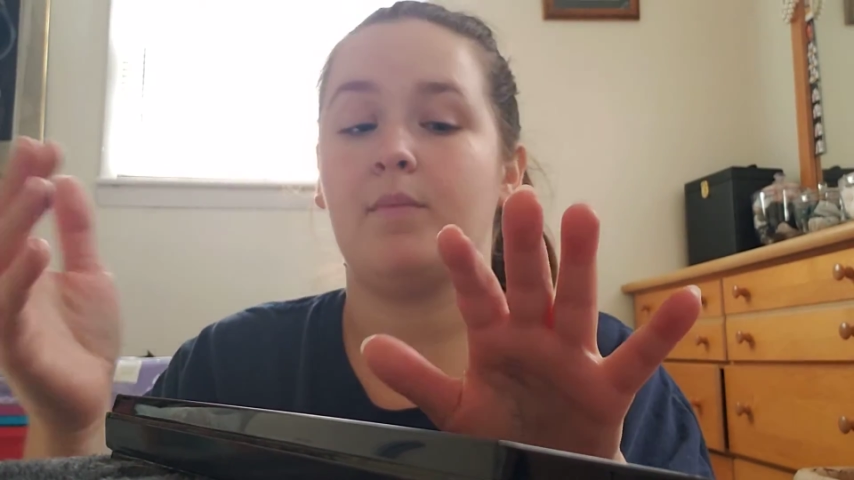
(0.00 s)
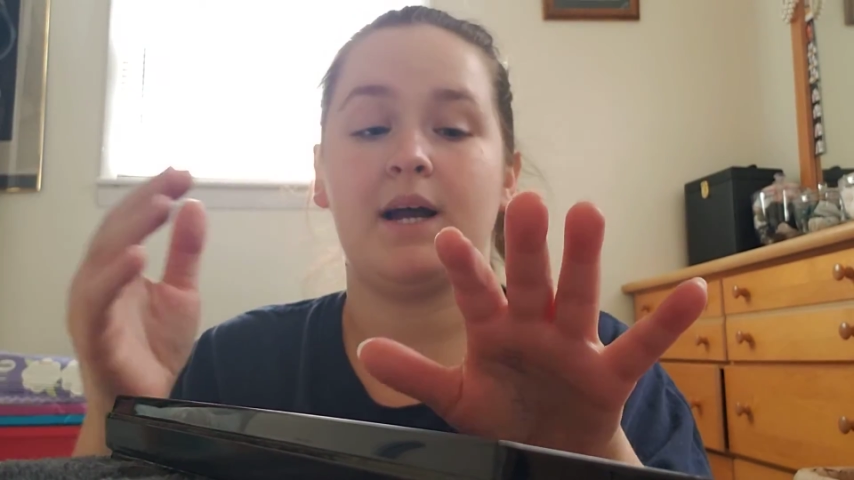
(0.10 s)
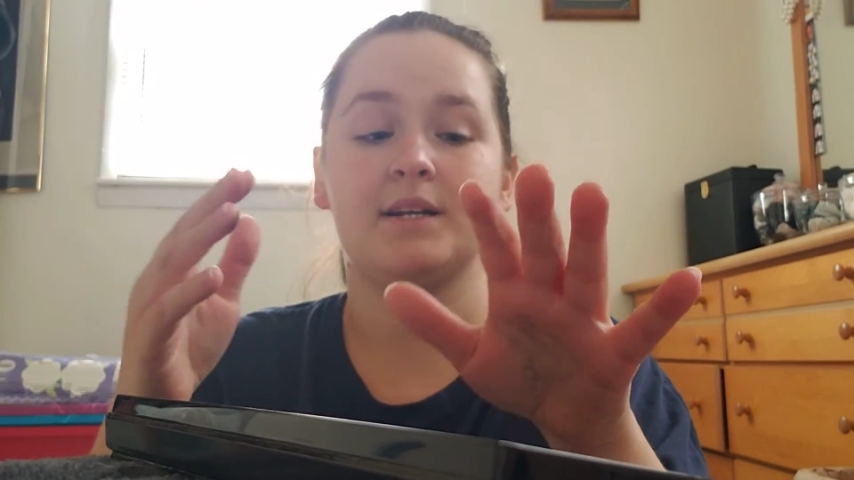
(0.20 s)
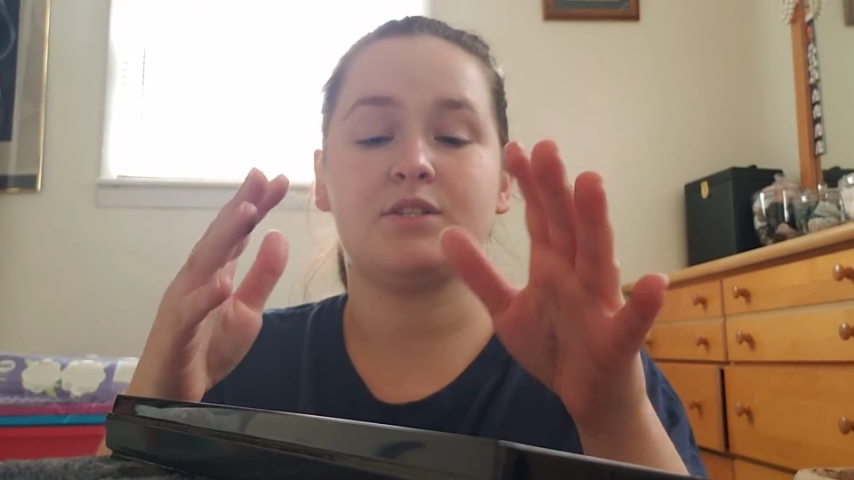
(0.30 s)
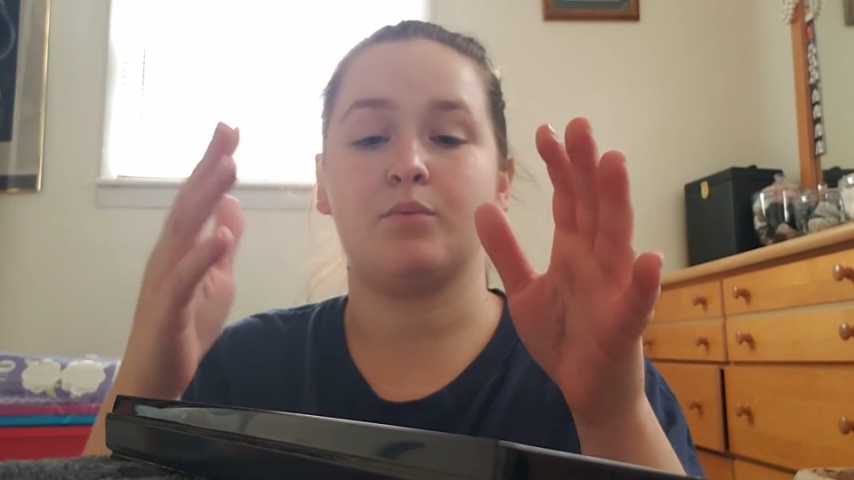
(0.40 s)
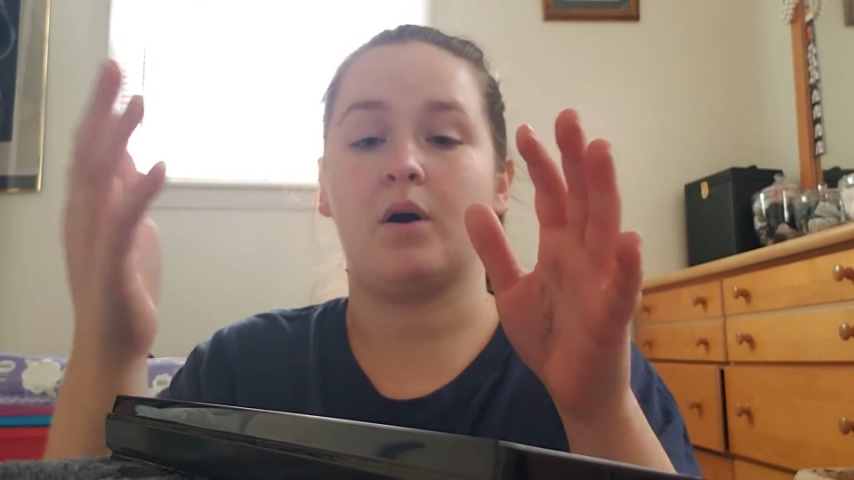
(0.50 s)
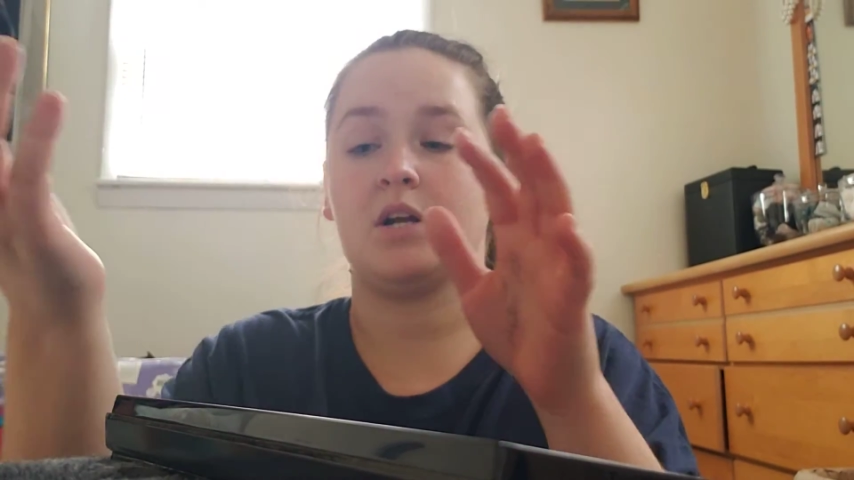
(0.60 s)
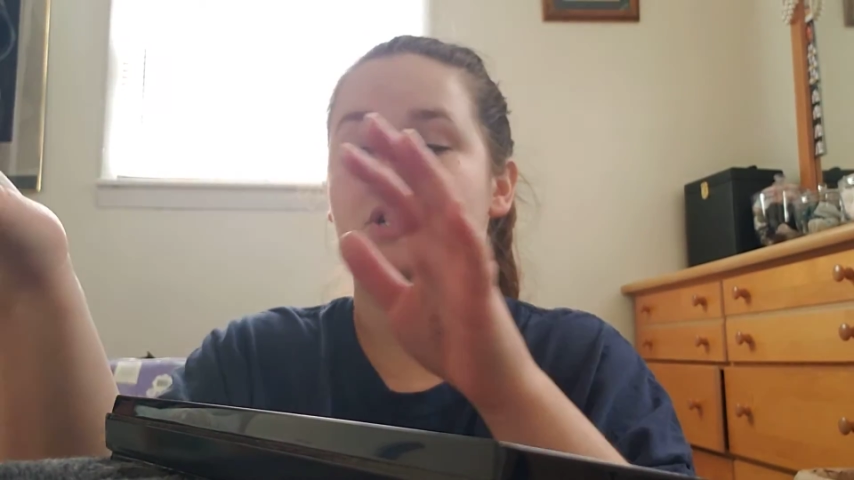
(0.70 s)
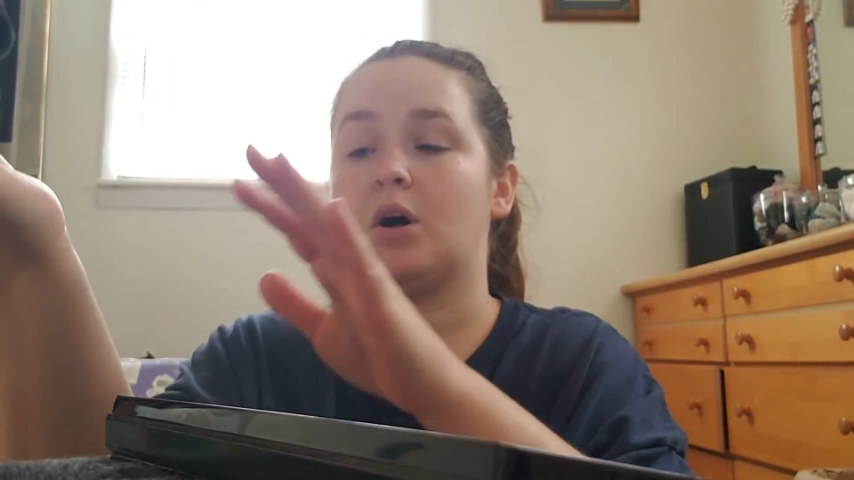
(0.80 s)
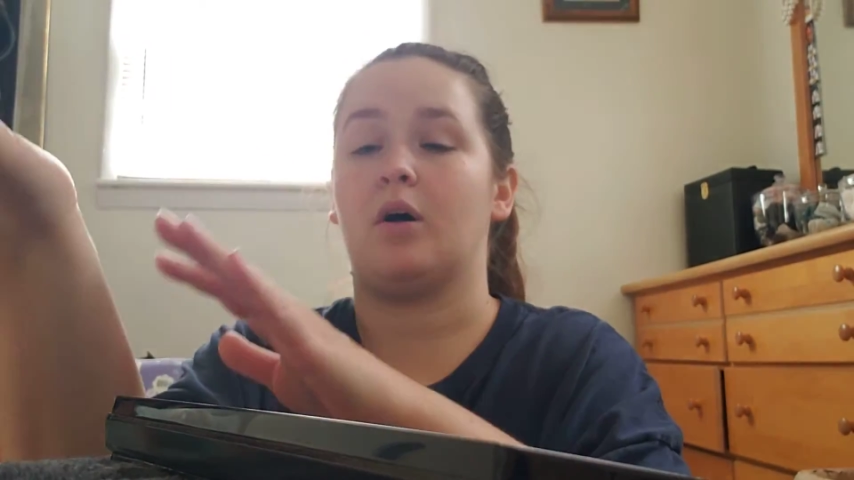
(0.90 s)
I
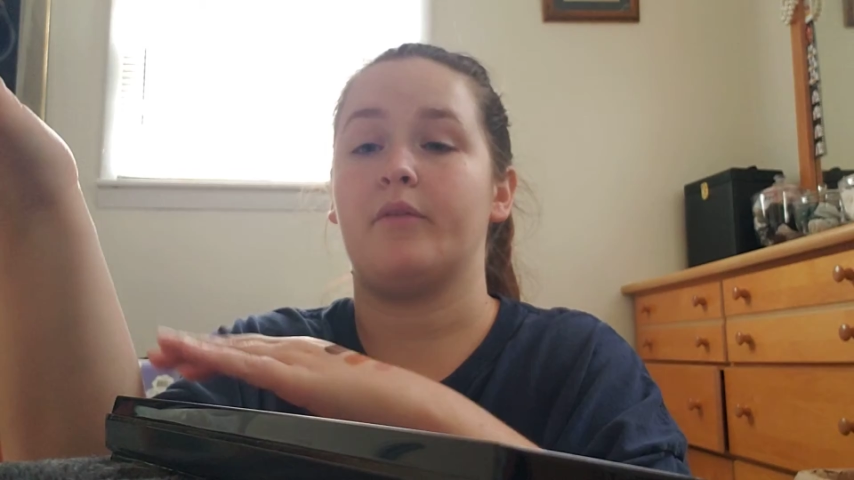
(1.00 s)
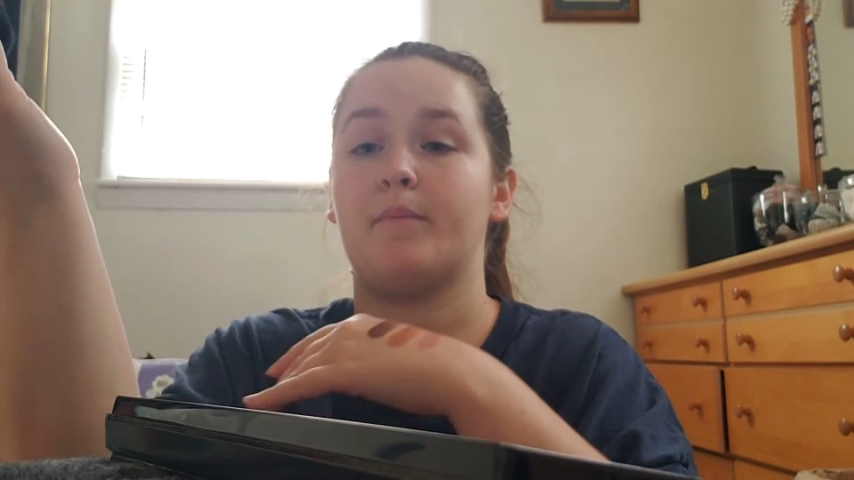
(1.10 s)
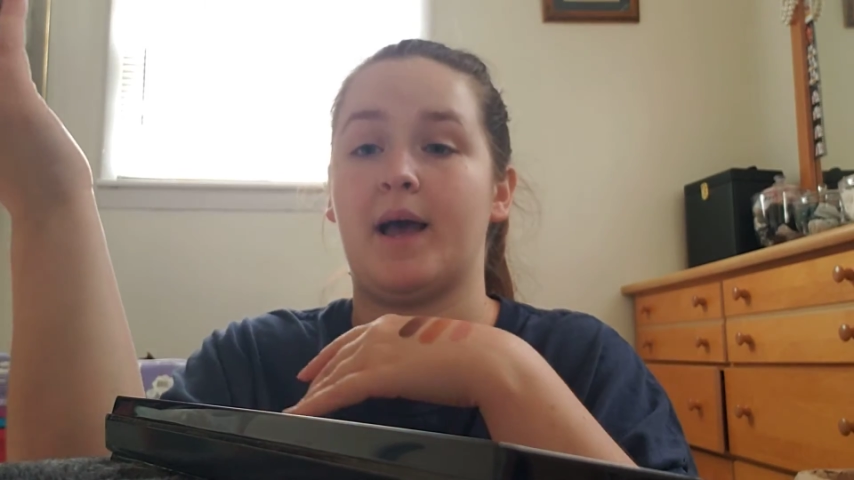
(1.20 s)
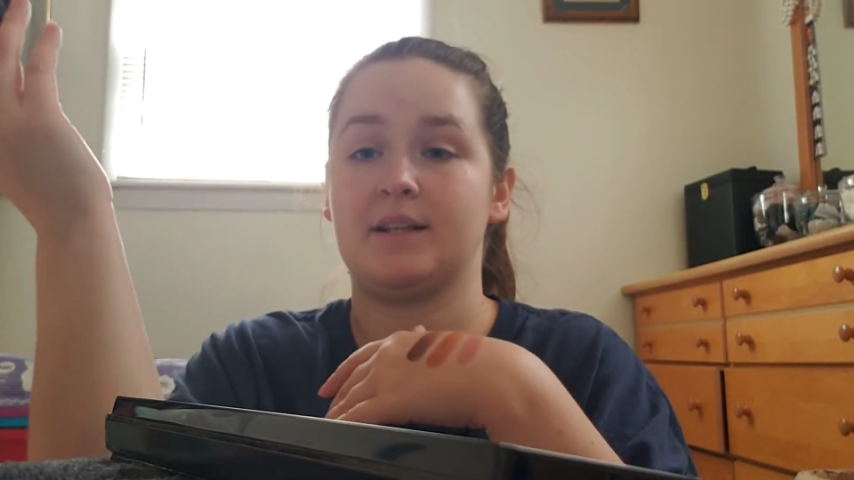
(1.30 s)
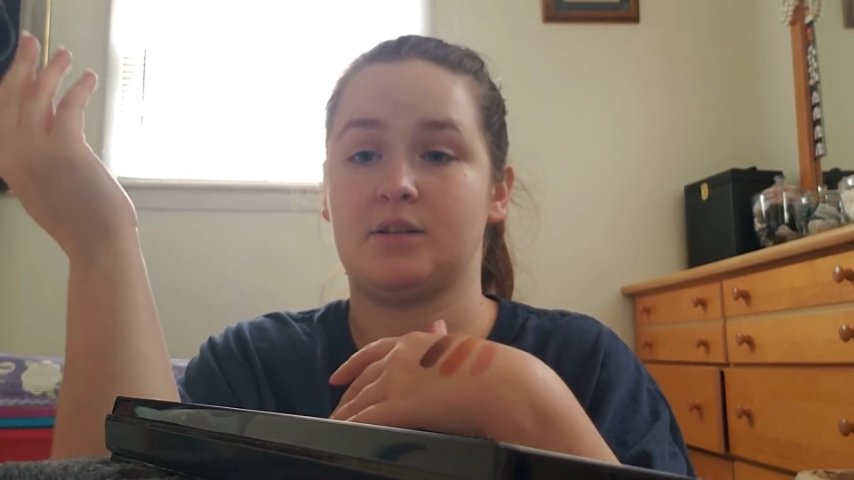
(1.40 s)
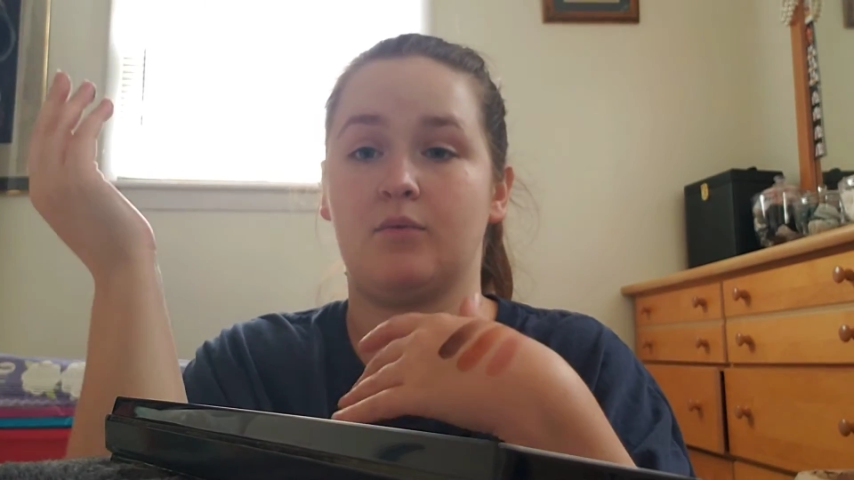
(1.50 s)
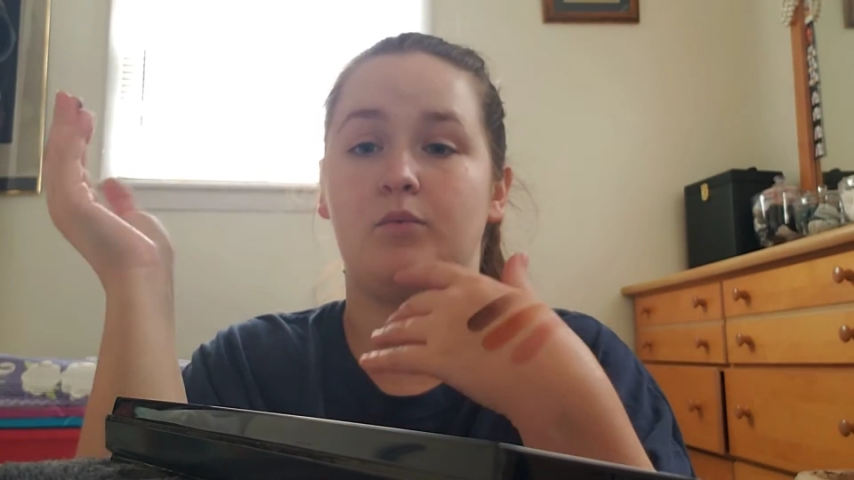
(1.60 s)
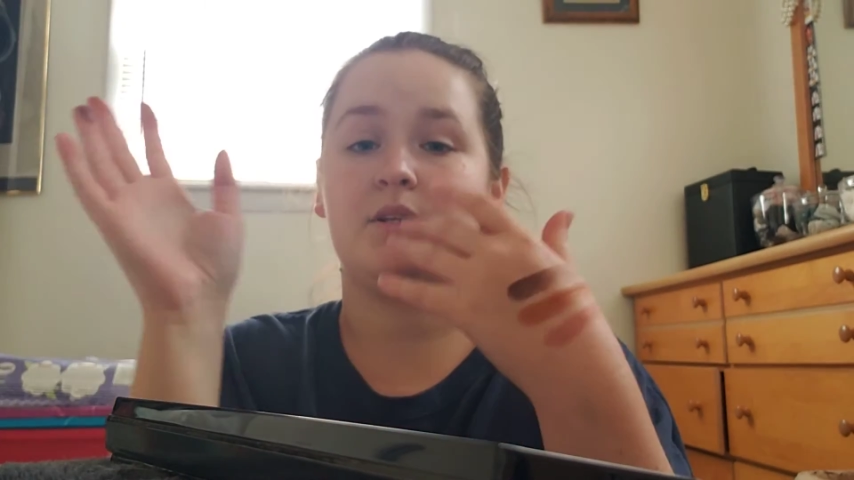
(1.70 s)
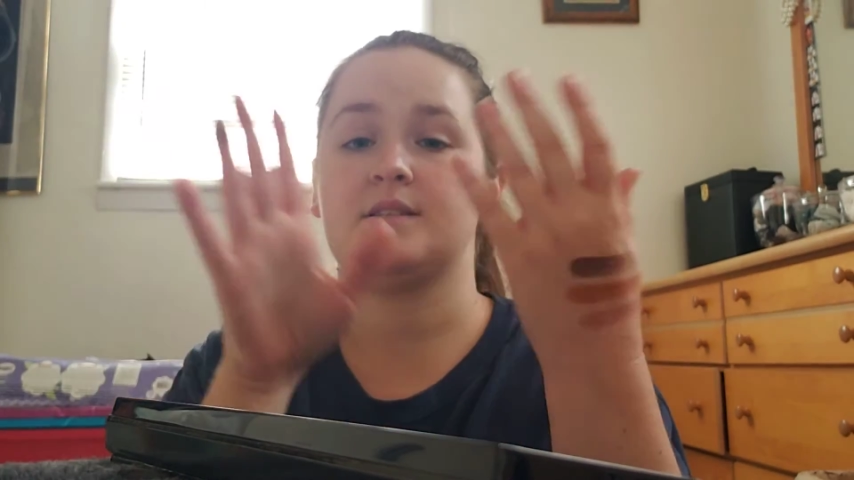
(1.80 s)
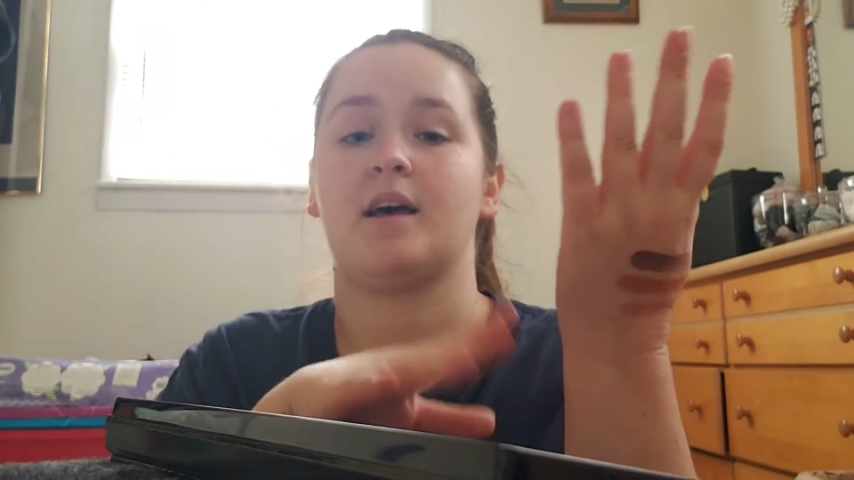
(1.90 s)
swatched all the mattes on
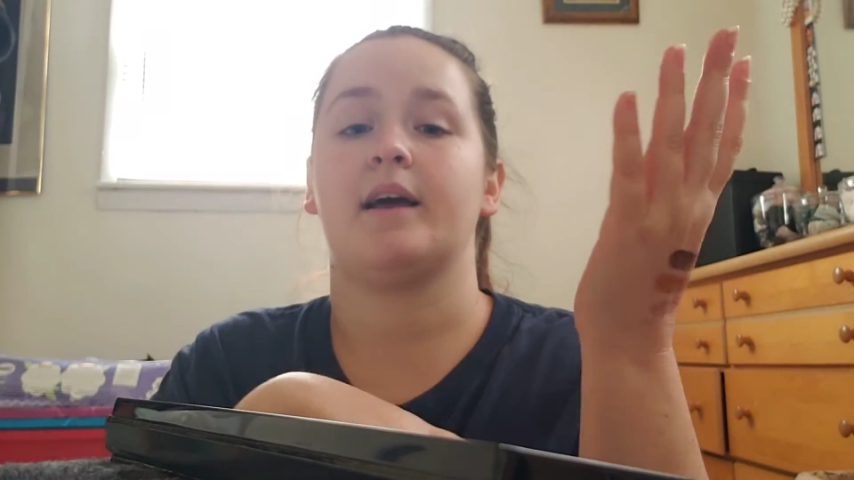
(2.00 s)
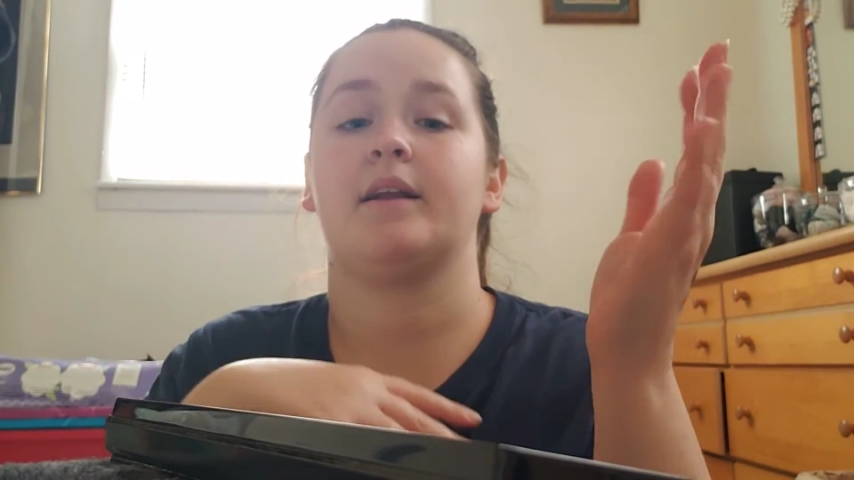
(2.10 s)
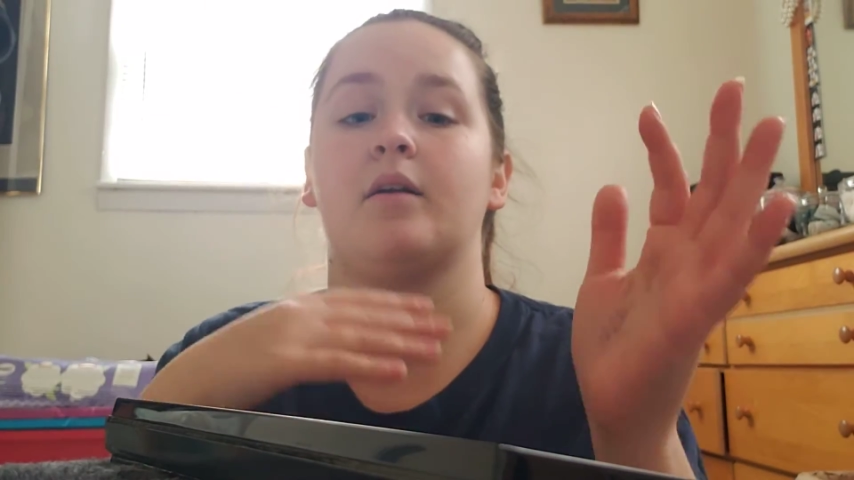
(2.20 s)
one side